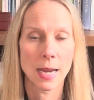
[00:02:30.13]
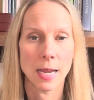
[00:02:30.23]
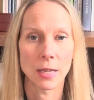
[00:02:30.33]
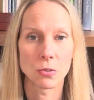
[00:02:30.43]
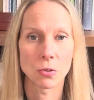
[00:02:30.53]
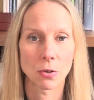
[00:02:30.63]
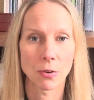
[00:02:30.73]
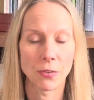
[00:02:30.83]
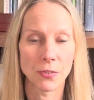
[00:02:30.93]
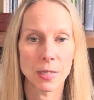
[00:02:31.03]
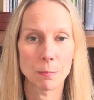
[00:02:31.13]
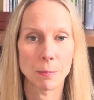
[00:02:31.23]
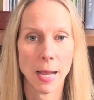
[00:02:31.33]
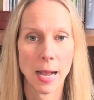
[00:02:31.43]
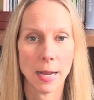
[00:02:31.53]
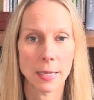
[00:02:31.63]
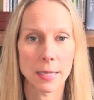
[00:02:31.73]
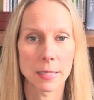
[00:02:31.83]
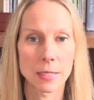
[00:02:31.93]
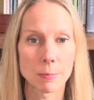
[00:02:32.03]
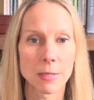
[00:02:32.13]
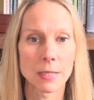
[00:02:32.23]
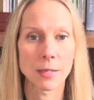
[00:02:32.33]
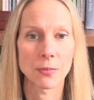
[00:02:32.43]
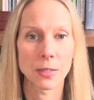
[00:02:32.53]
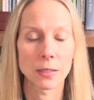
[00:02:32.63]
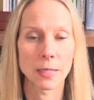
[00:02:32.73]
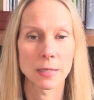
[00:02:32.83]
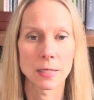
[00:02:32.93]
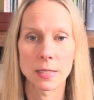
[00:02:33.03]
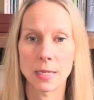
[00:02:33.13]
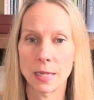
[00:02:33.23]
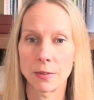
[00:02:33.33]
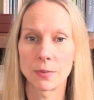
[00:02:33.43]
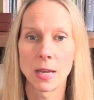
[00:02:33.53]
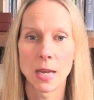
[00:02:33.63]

And neurofeedback is specifically, instead of